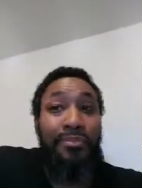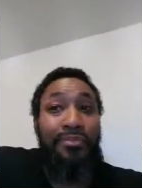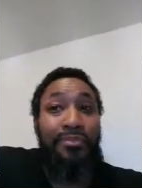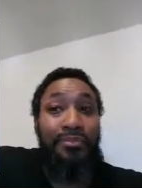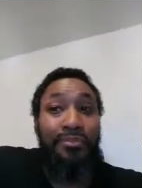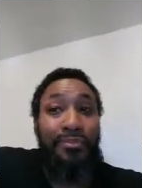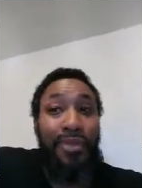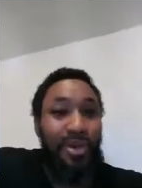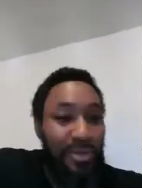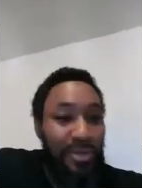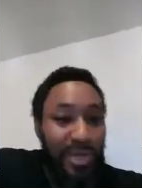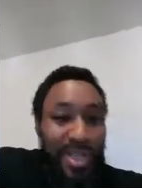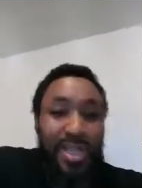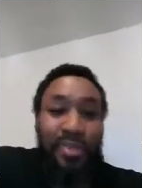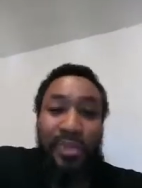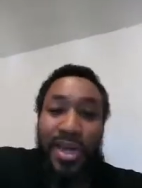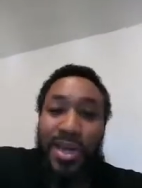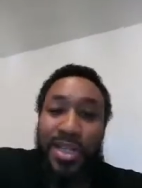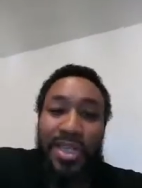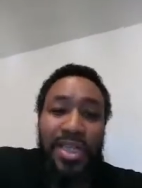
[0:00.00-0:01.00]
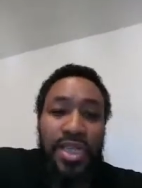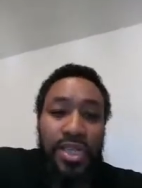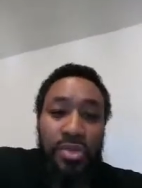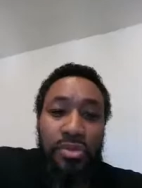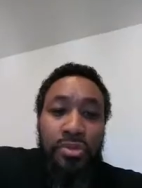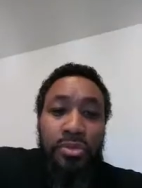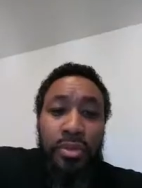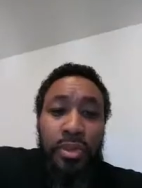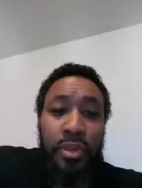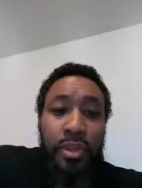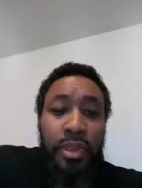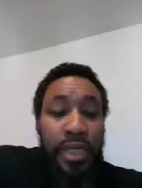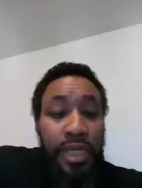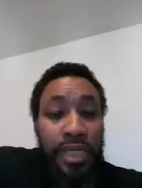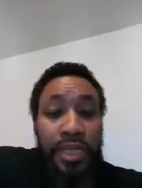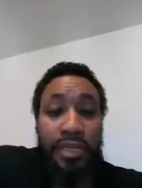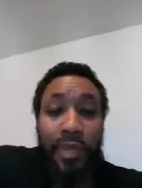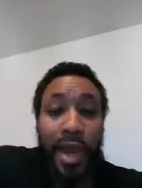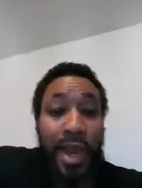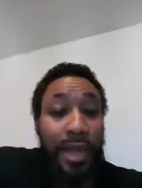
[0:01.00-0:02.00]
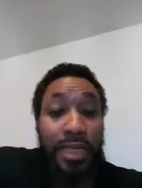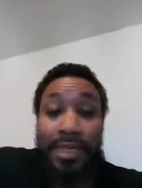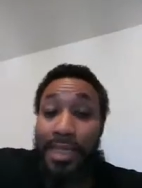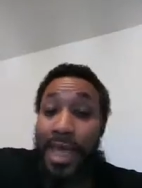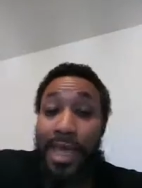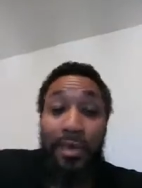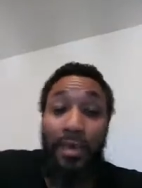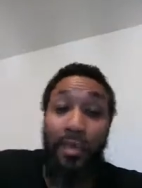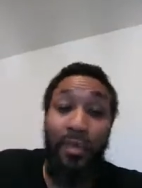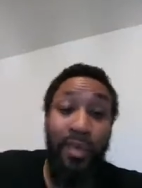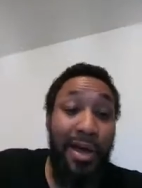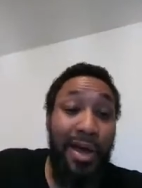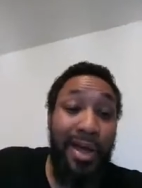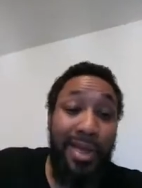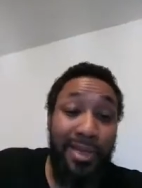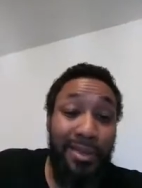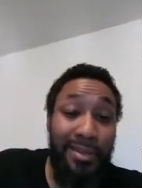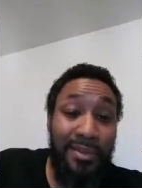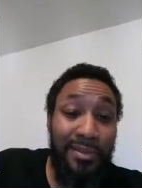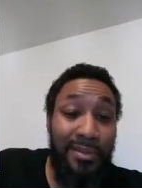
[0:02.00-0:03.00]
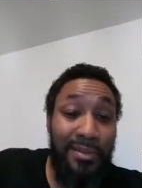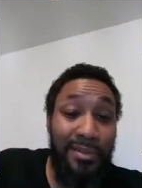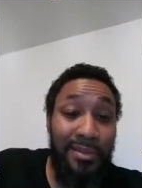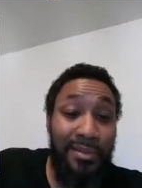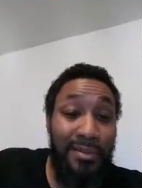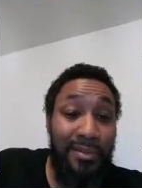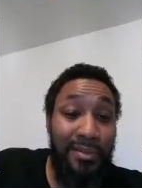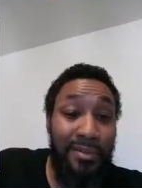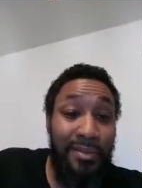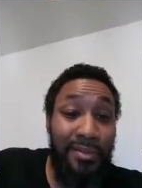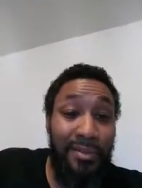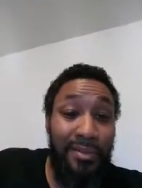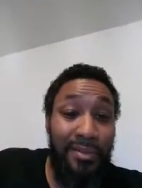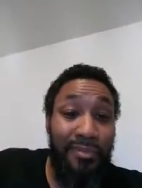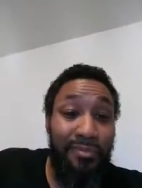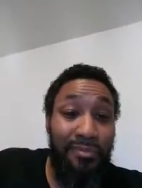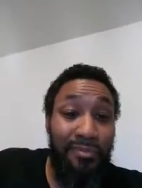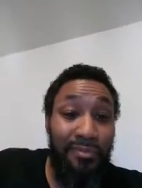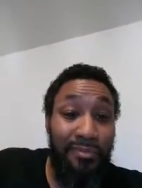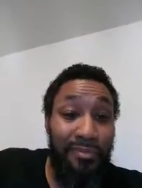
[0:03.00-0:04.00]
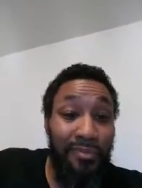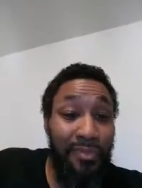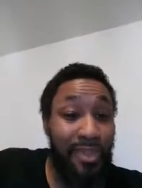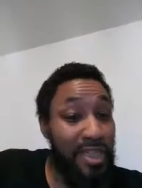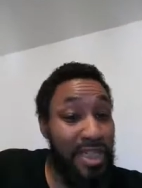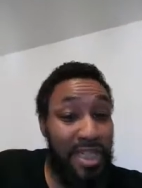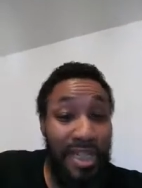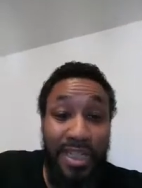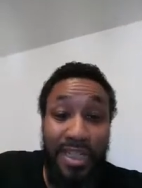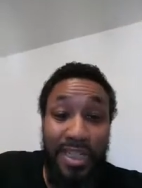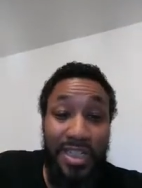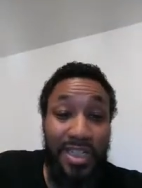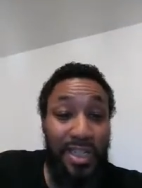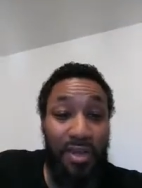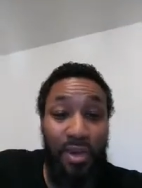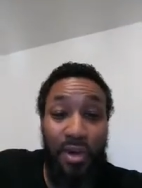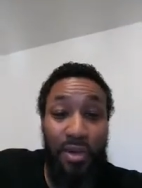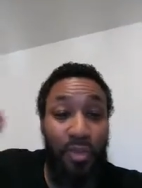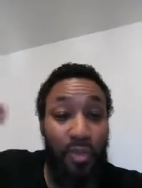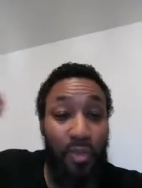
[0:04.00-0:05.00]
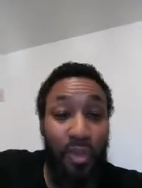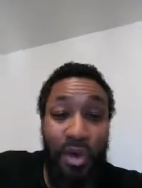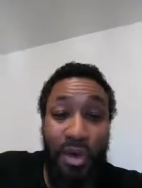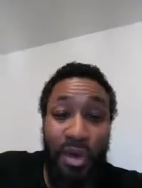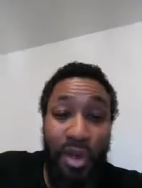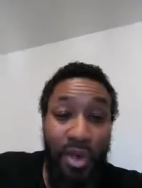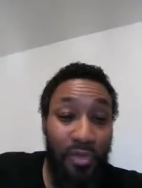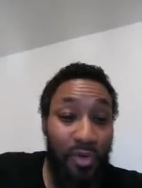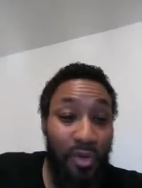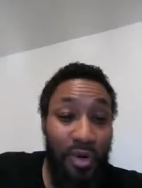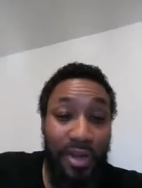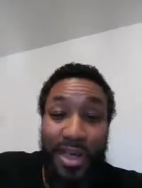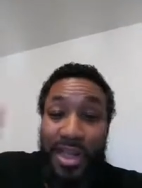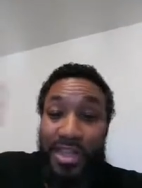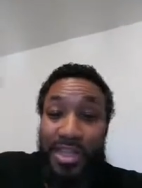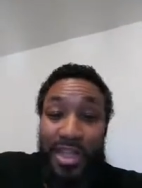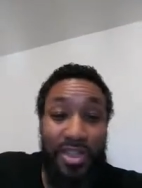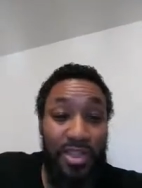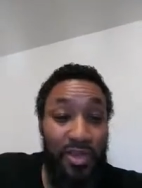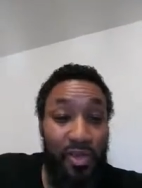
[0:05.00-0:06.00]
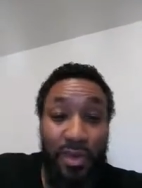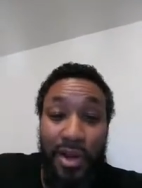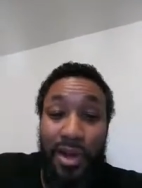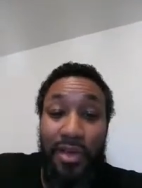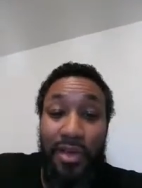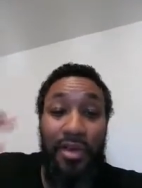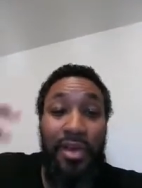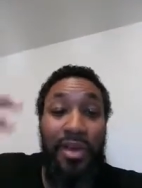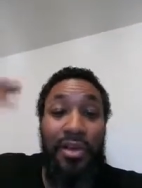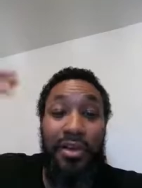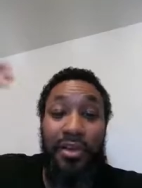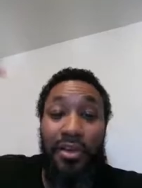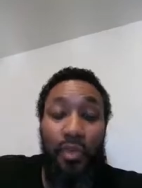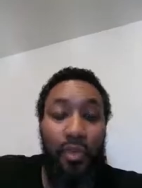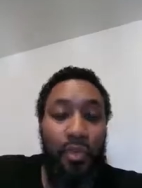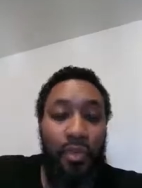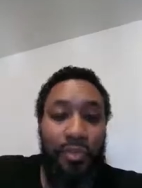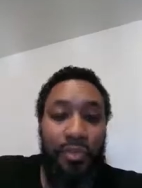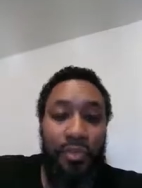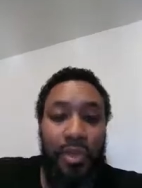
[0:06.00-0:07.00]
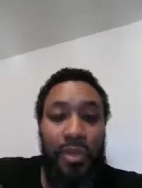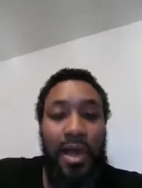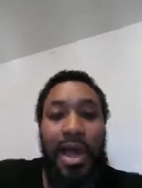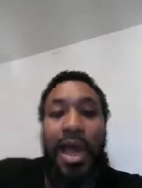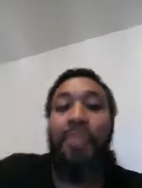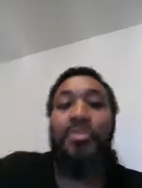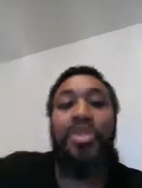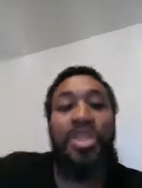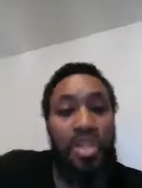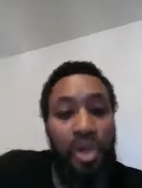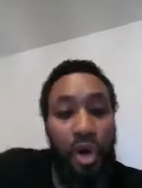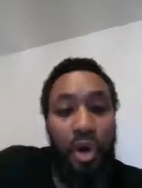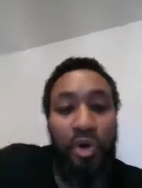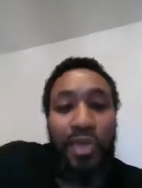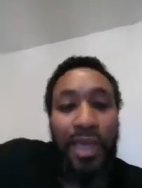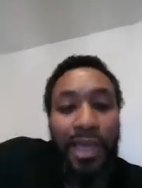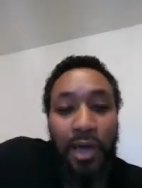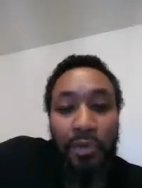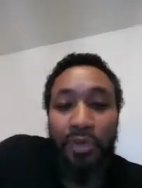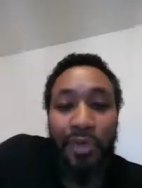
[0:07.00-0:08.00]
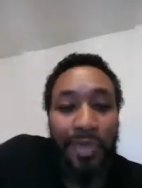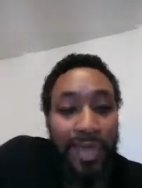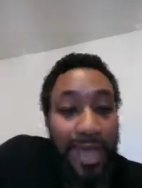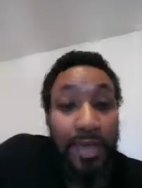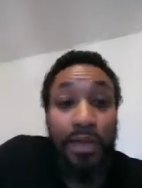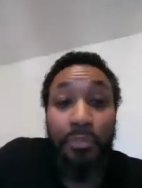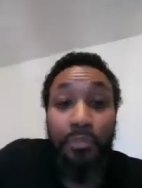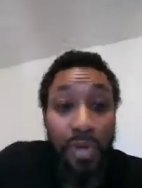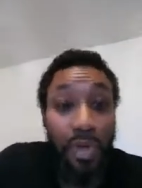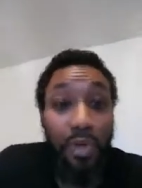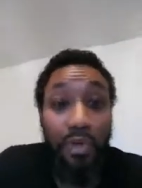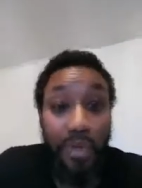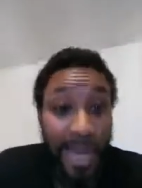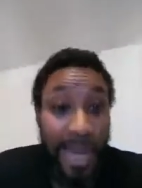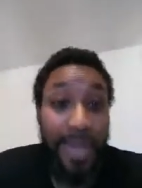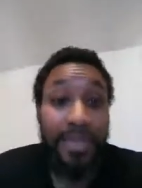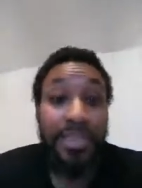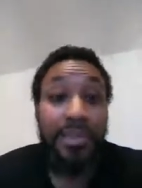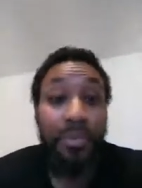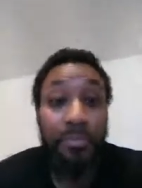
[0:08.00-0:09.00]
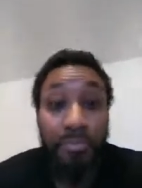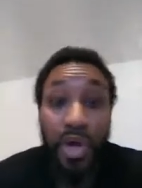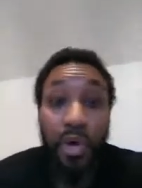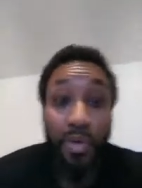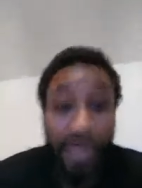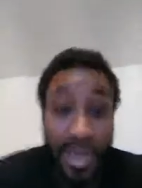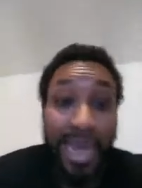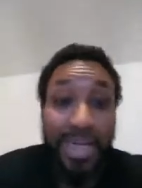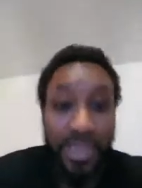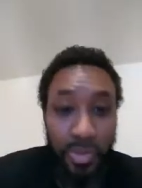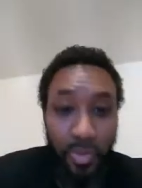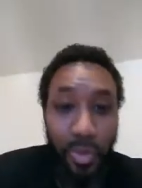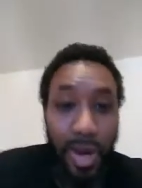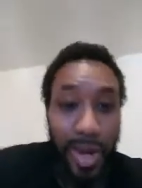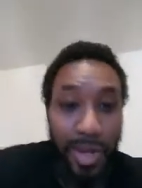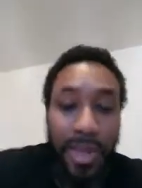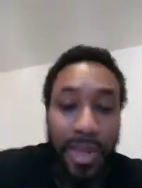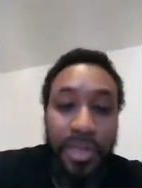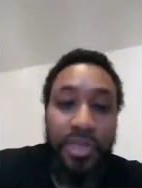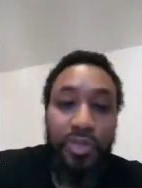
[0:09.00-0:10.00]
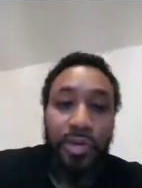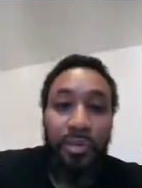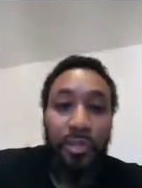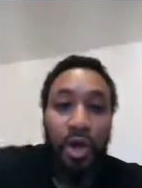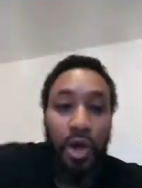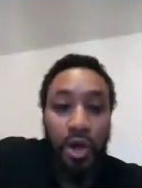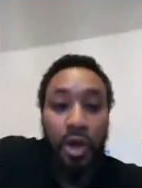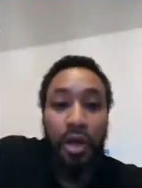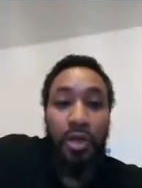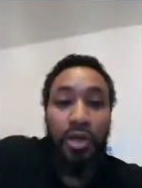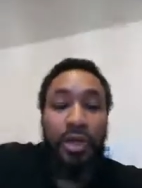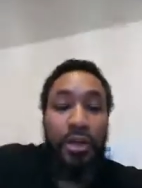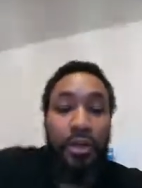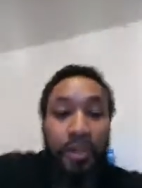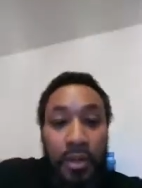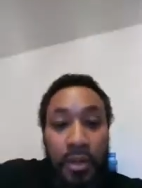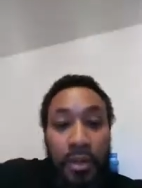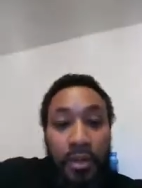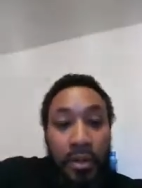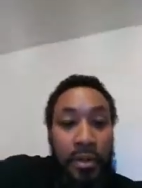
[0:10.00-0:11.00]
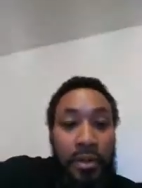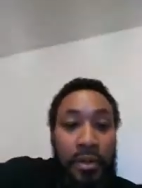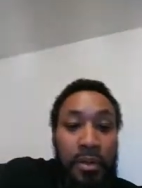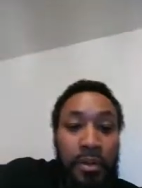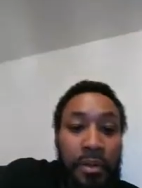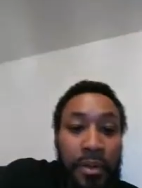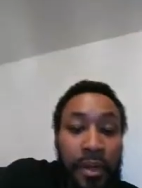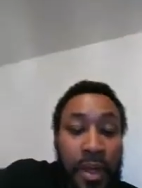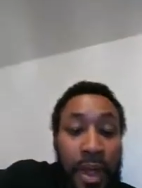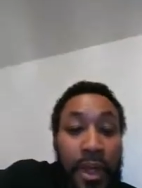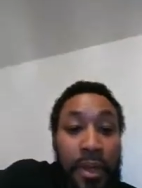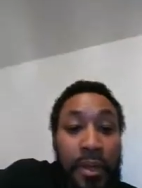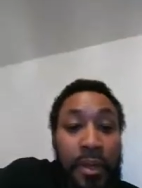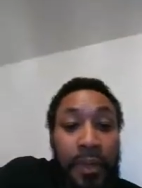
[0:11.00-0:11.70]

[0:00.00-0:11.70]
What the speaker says: But on this one issue, he's right. Because I don't want the CDC or the World Health Organization or whatever. I'm just going to level it down to Bill Gates. The Bill Gates way. That's what I'm going to call it. Okay?